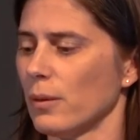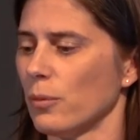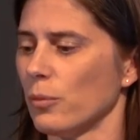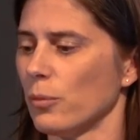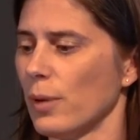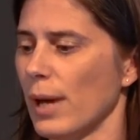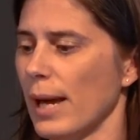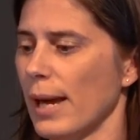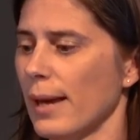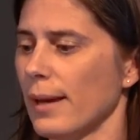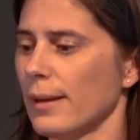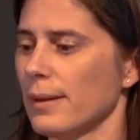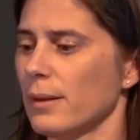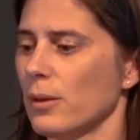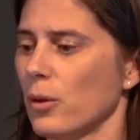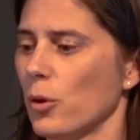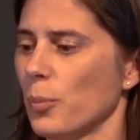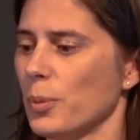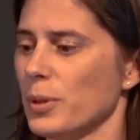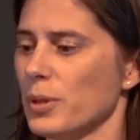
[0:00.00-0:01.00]
Red
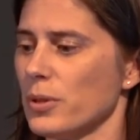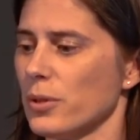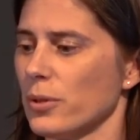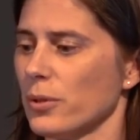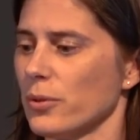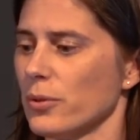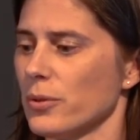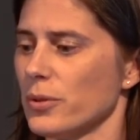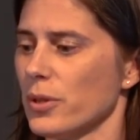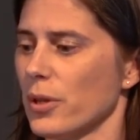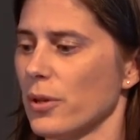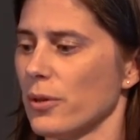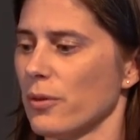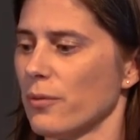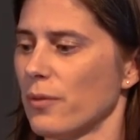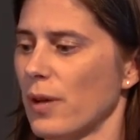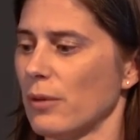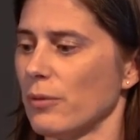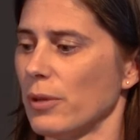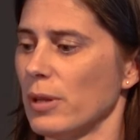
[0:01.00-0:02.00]
open circles are the
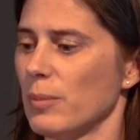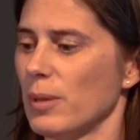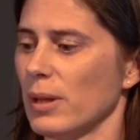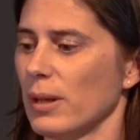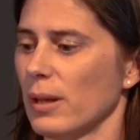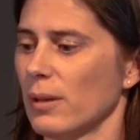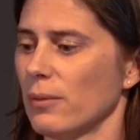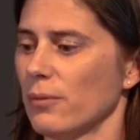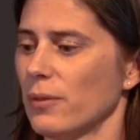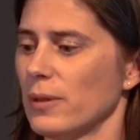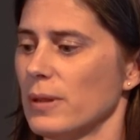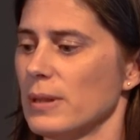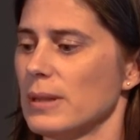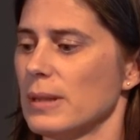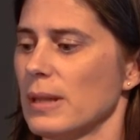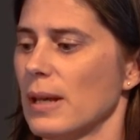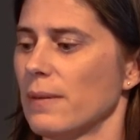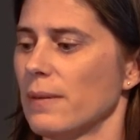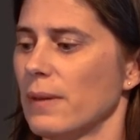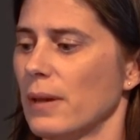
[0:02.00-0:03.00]
viremic
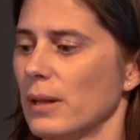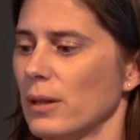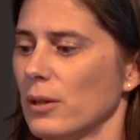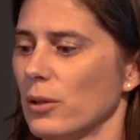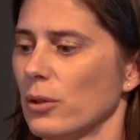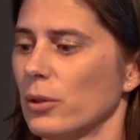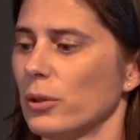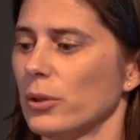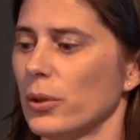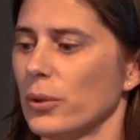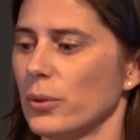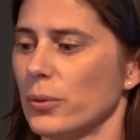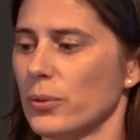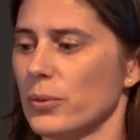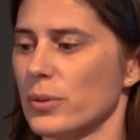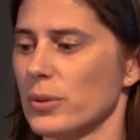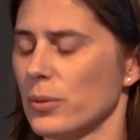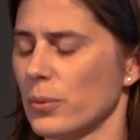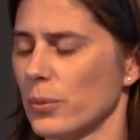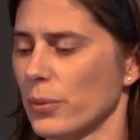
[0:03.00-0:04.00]
infants, and then
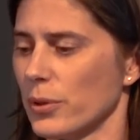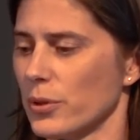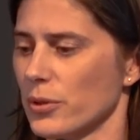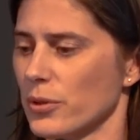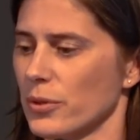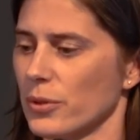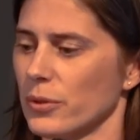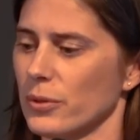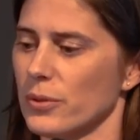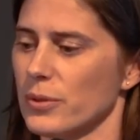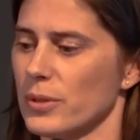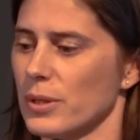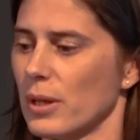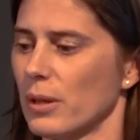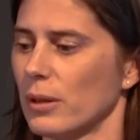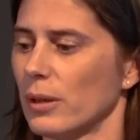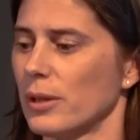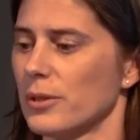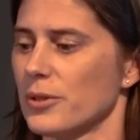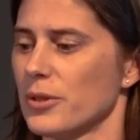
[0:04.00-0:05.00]
enclosed orange circles
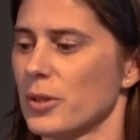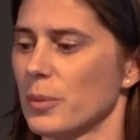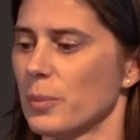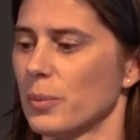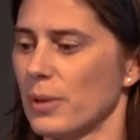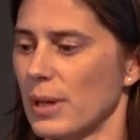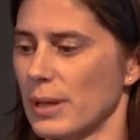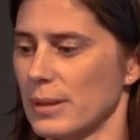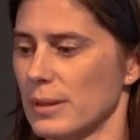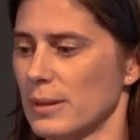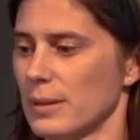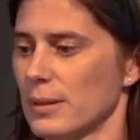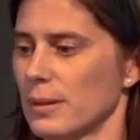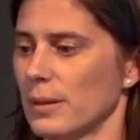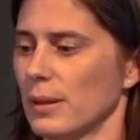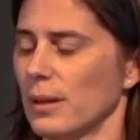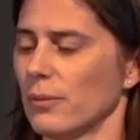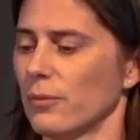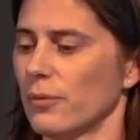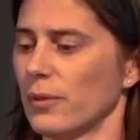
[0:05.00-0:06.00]
are our suppressed
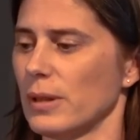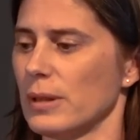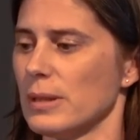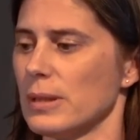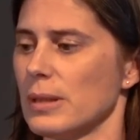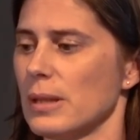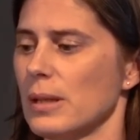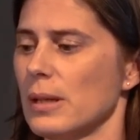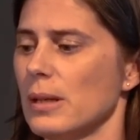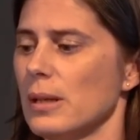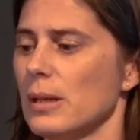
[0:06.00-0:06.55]
infants.